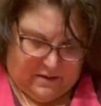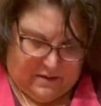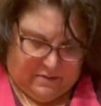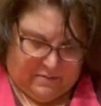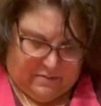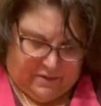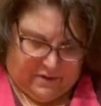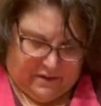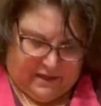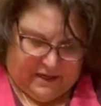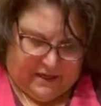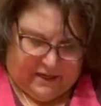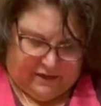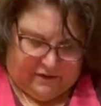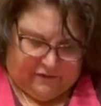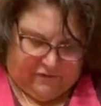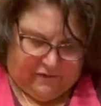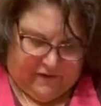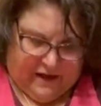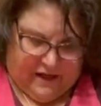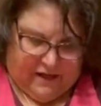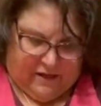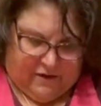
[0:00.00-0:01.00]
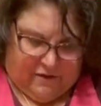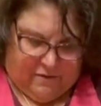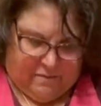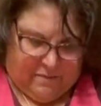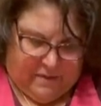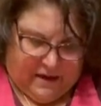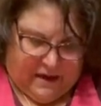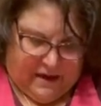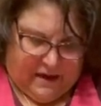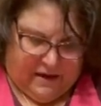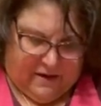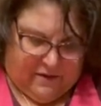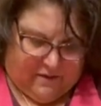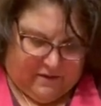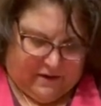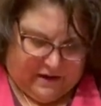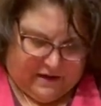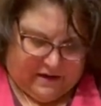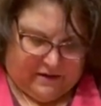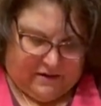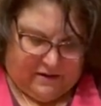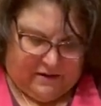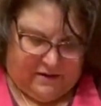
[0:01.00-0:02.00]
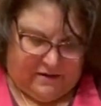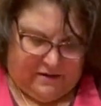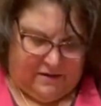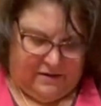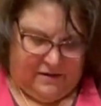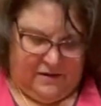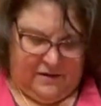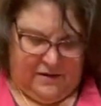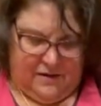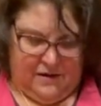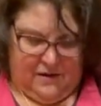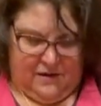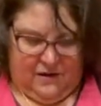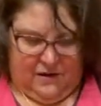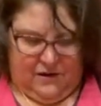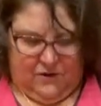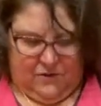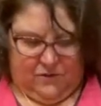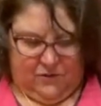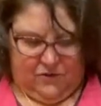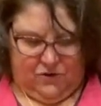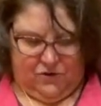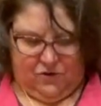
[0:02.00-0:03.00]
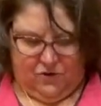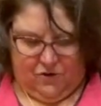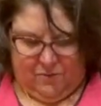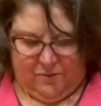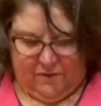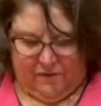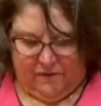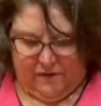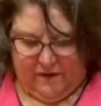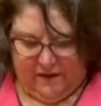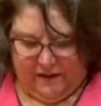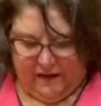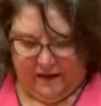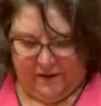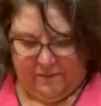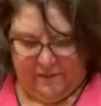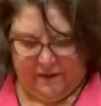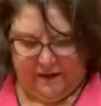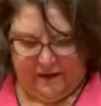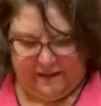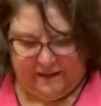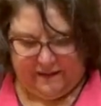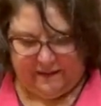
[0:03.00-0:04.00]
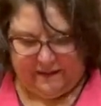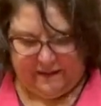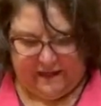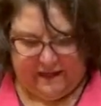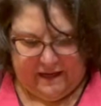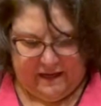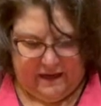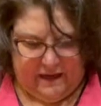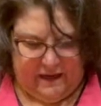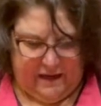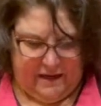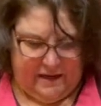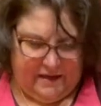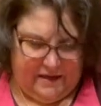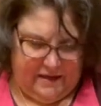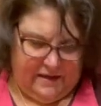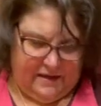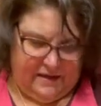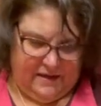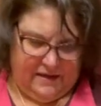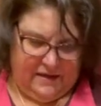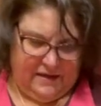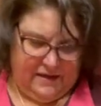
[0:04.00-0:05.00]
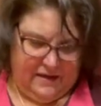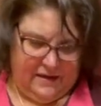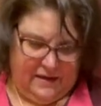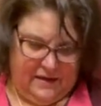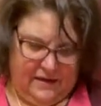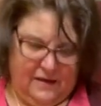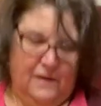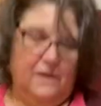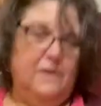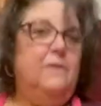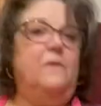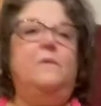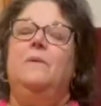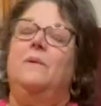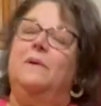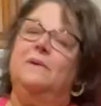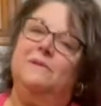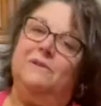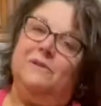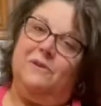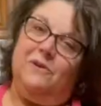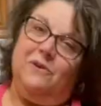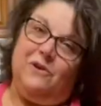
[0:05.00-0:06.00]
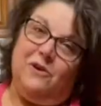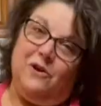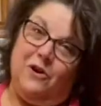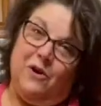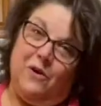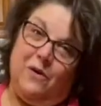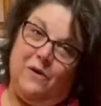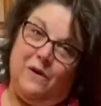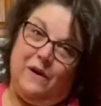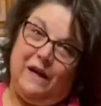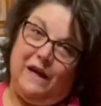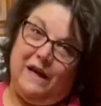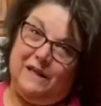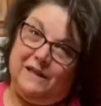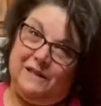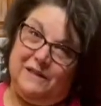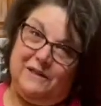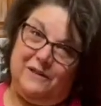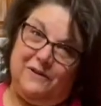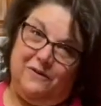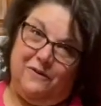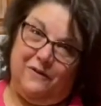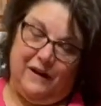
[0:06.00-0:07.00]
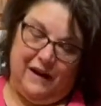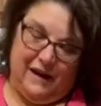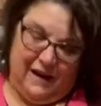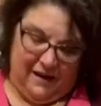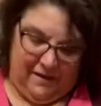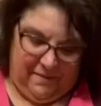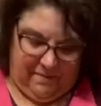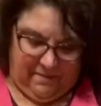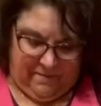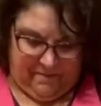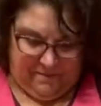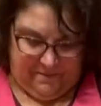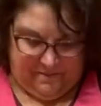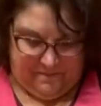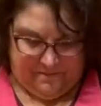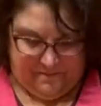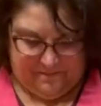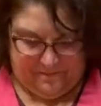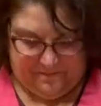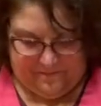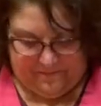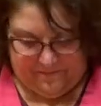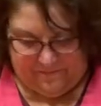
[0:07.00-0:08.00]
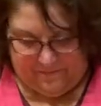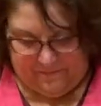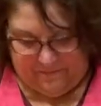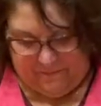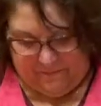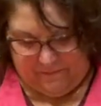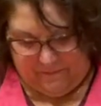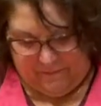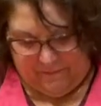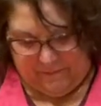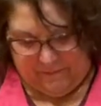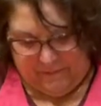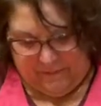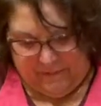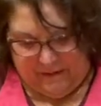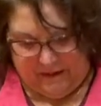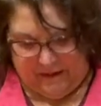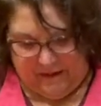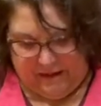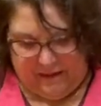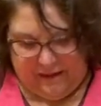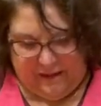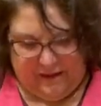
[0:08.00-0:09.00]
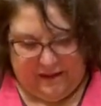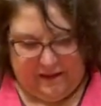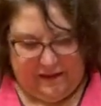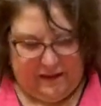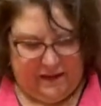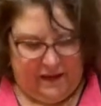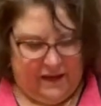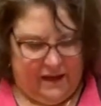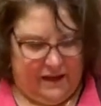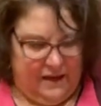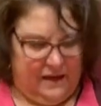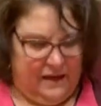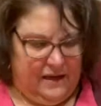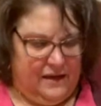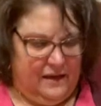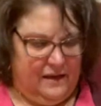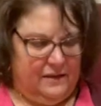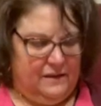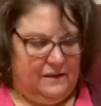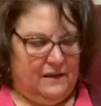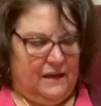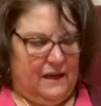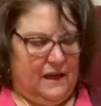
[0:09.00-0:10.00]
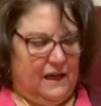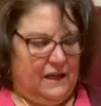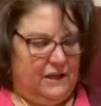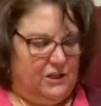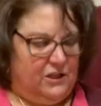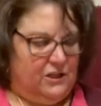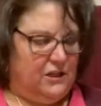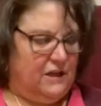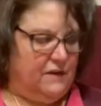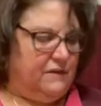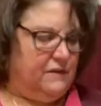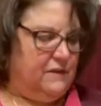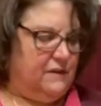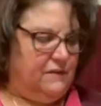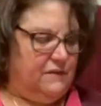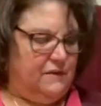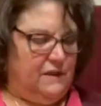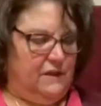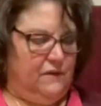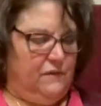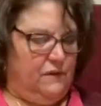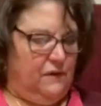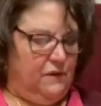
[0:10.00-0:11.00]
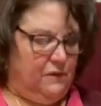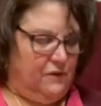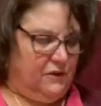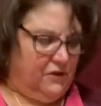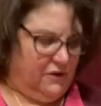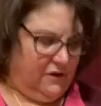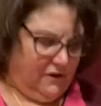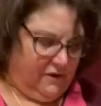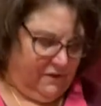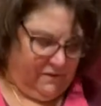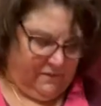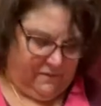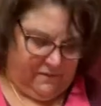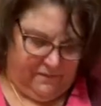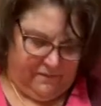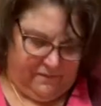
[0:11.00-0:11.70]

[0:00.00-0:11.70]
Please follow me on YouTube if you like what you see. Also, you could go to Instagram. I think that is @chefsofthefuture.